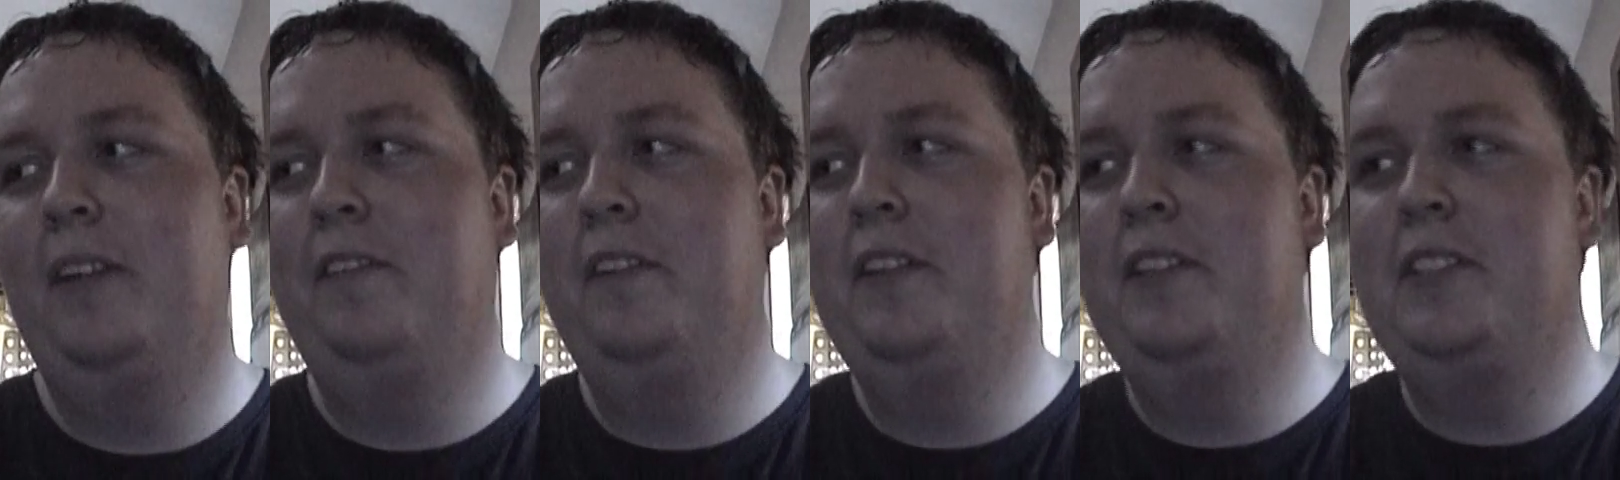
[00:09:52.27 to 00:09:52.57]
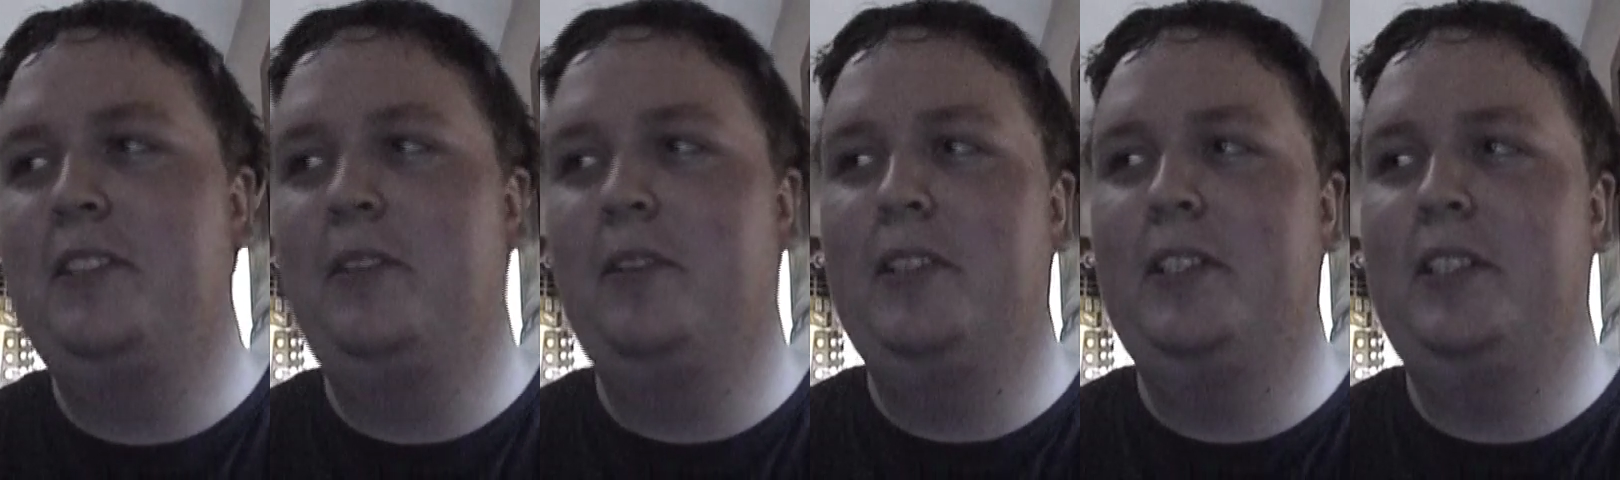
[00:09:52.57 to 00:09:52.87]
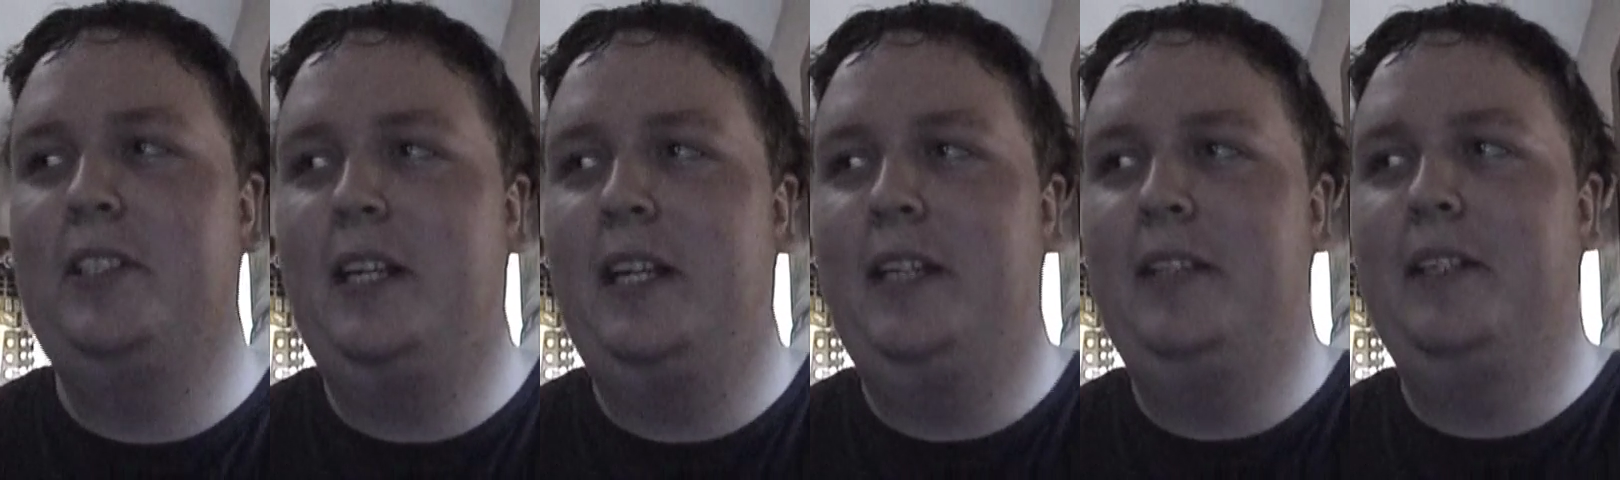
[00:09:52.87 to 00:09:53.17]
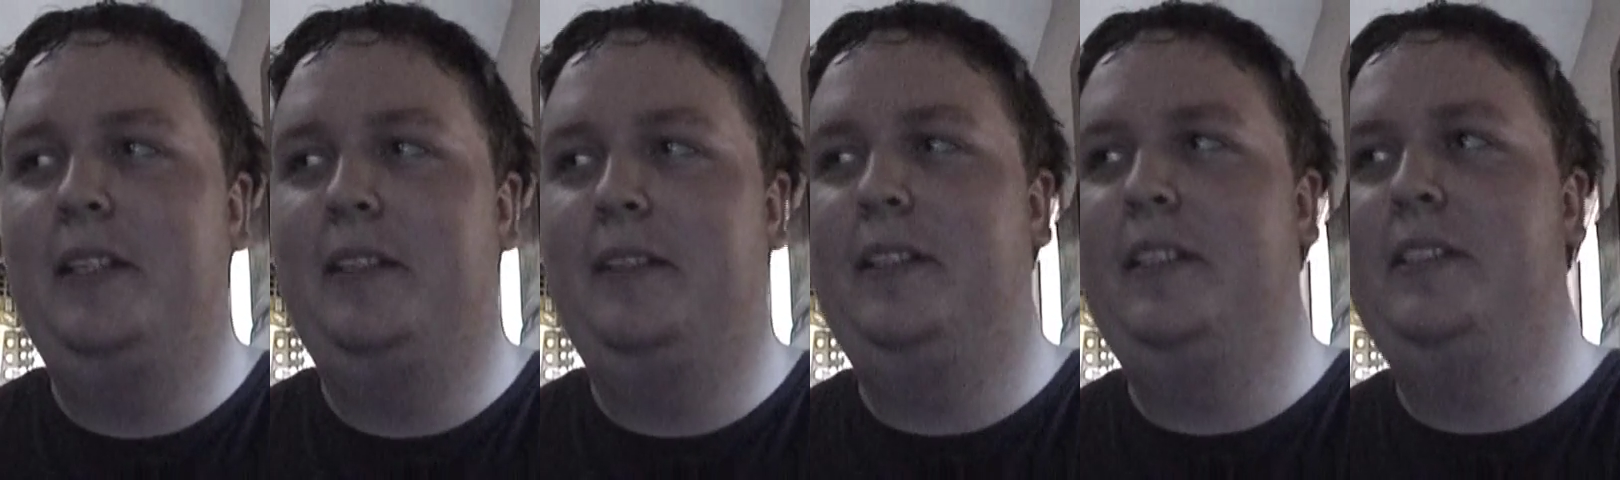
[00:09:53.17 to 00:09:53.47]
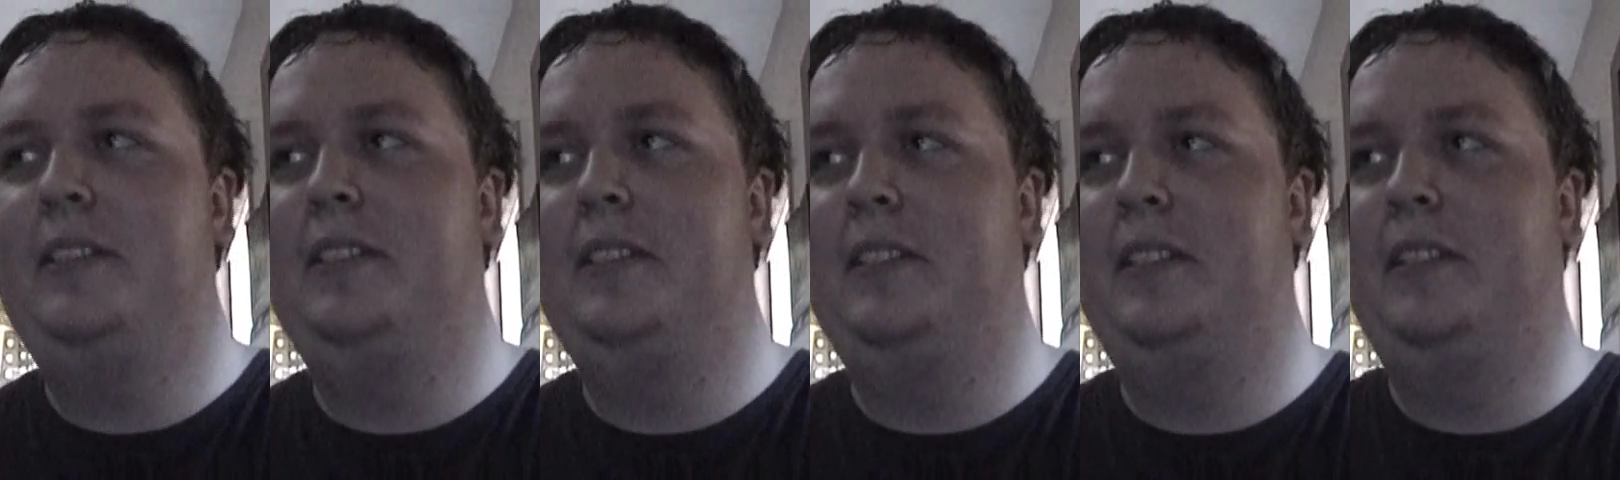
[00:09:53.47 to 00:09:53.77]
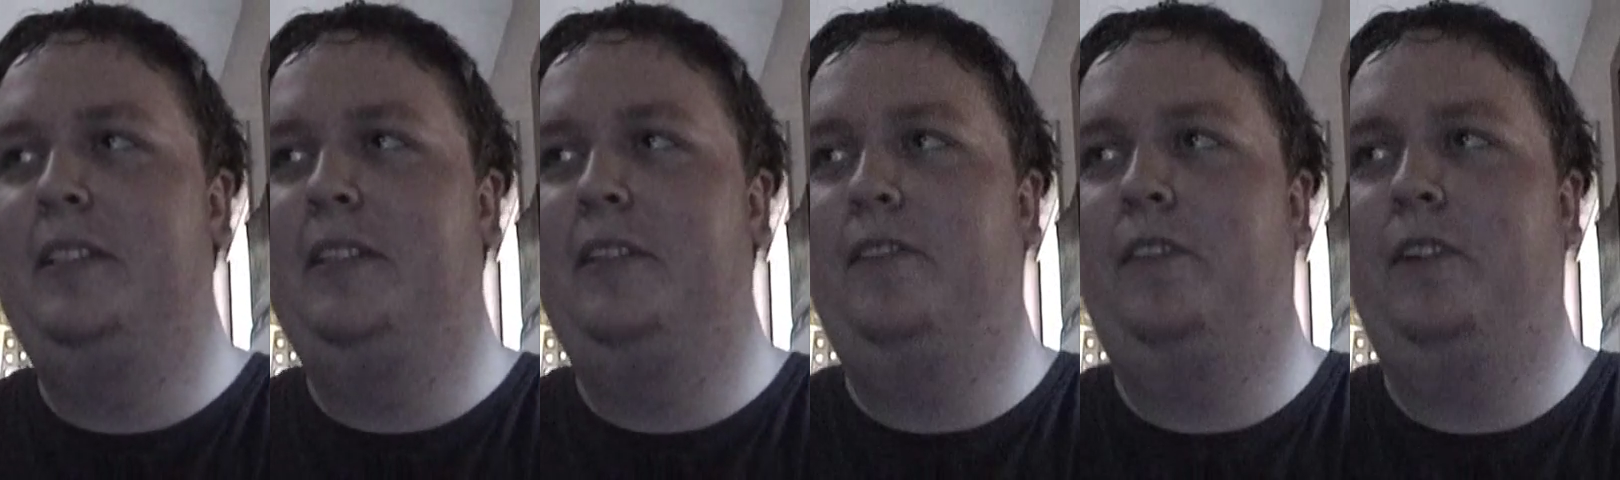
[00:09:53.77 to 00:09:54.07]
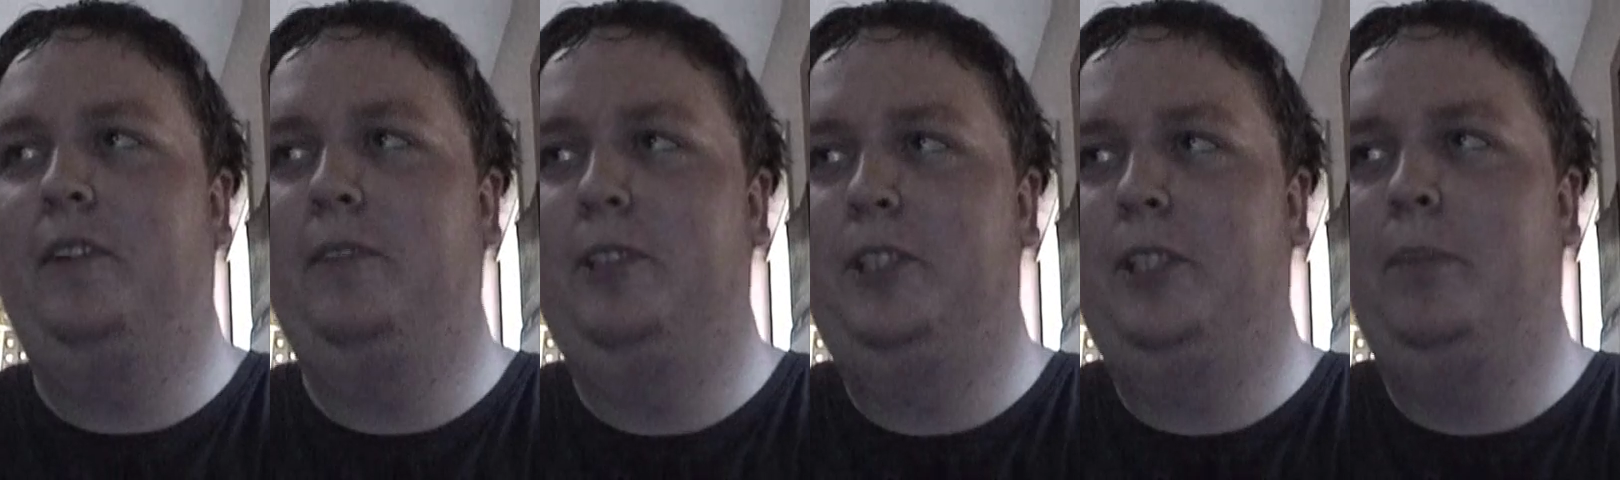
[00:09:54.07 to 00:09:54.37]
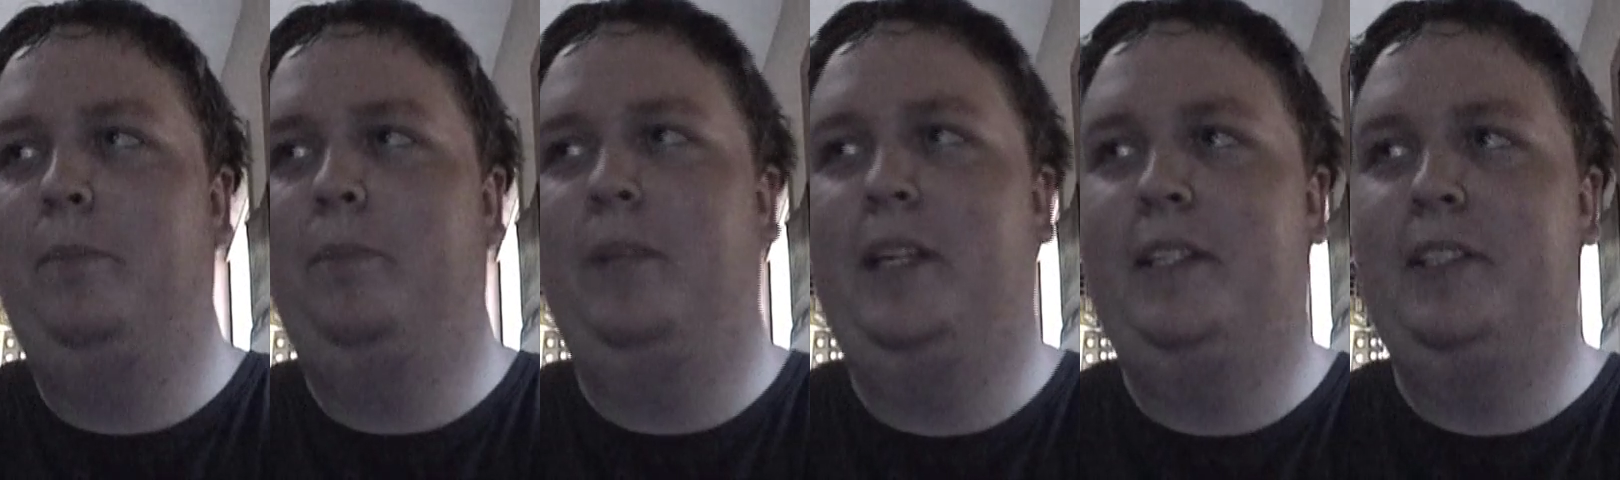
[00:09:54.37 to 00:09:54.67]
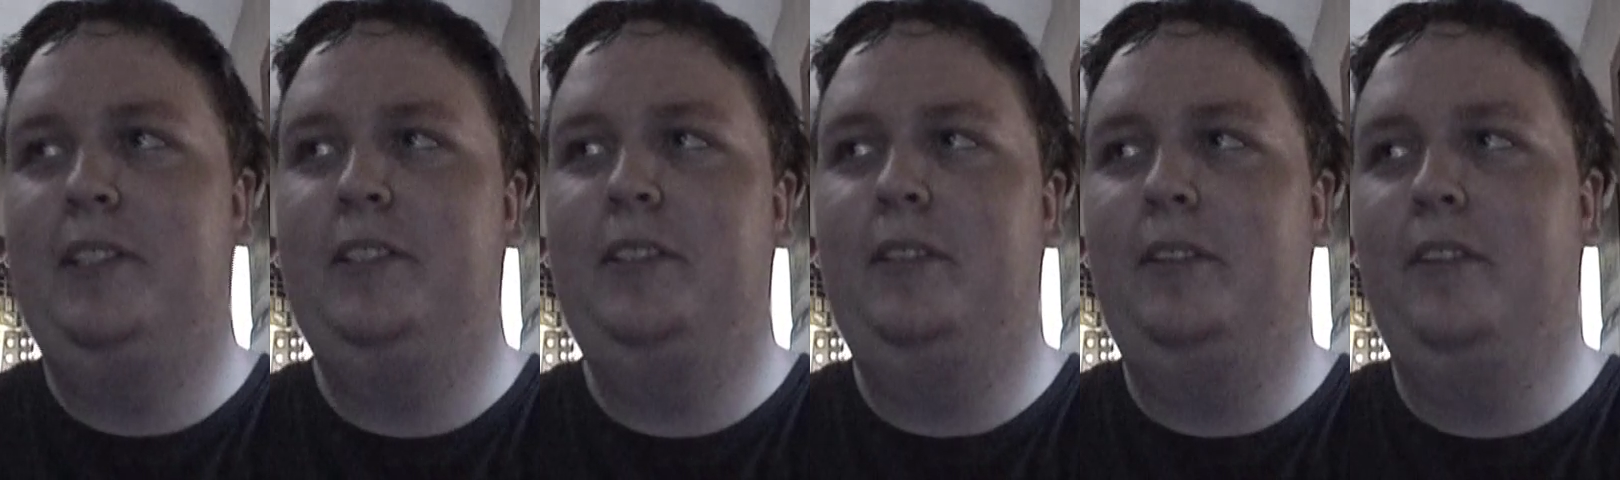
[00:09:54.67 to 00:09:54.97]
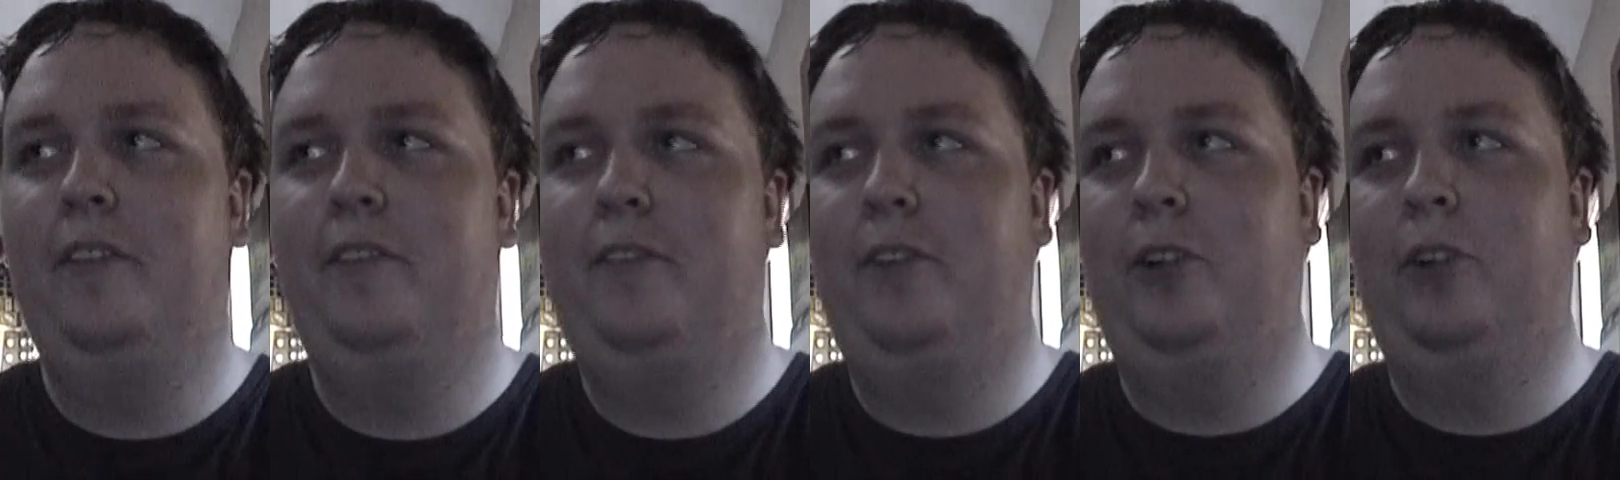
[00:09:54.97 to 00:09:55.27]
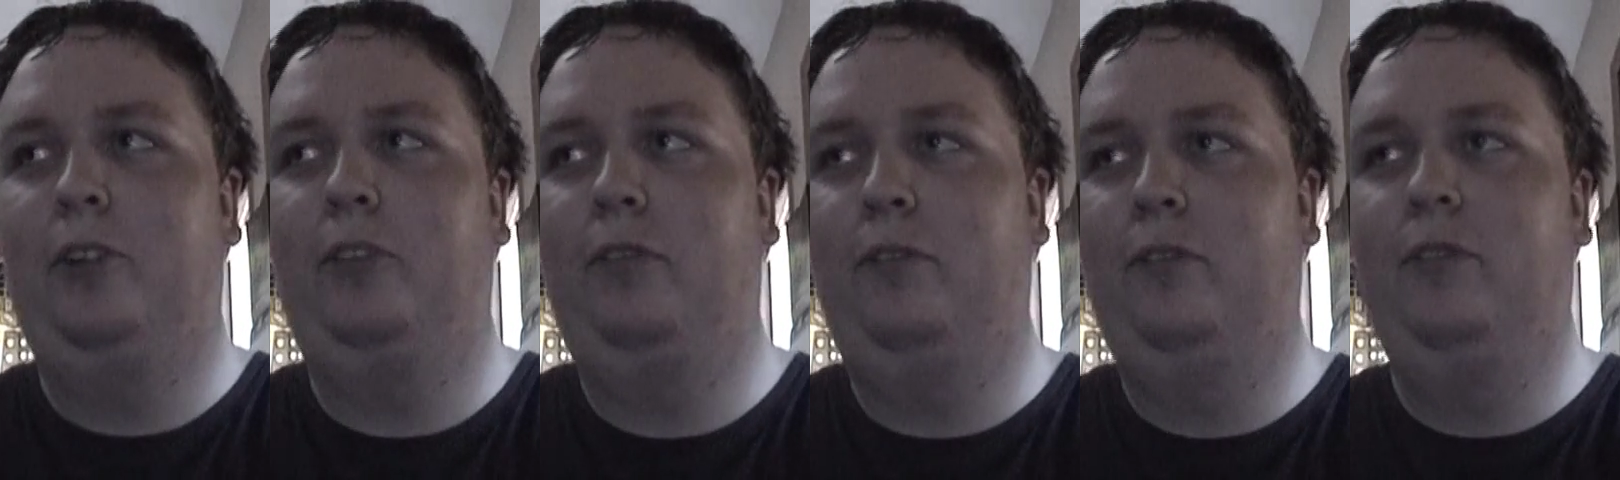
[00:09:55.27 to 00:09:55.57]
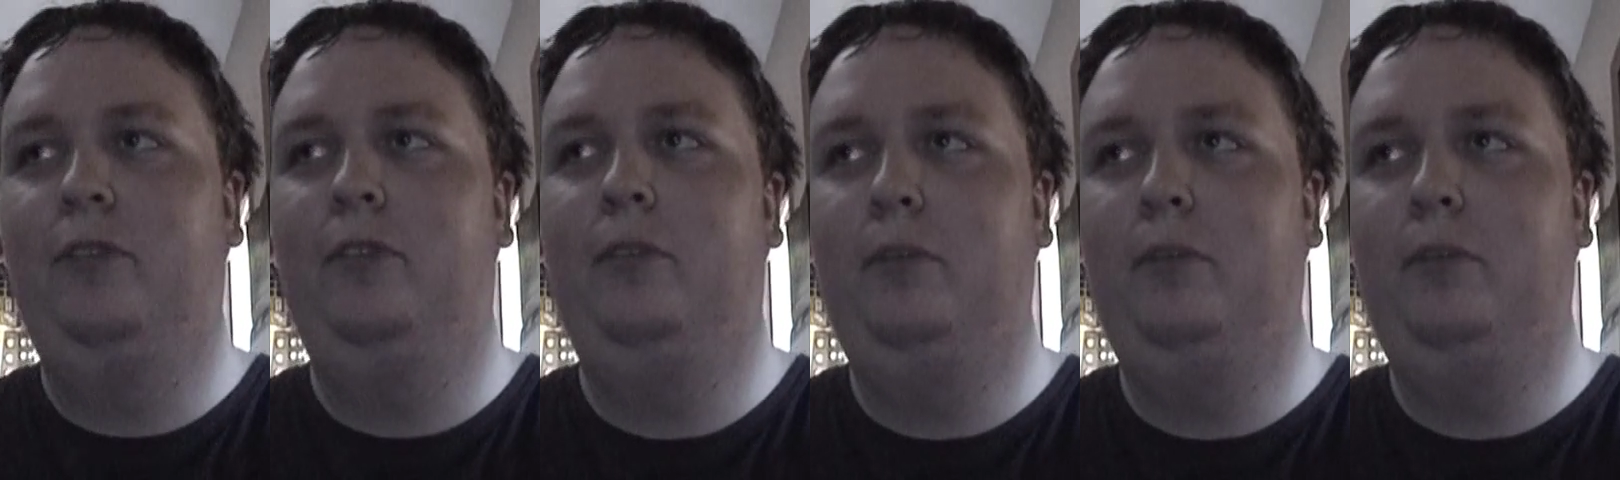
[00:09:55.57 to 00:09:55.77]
this series is saying that this is a different ship that's the first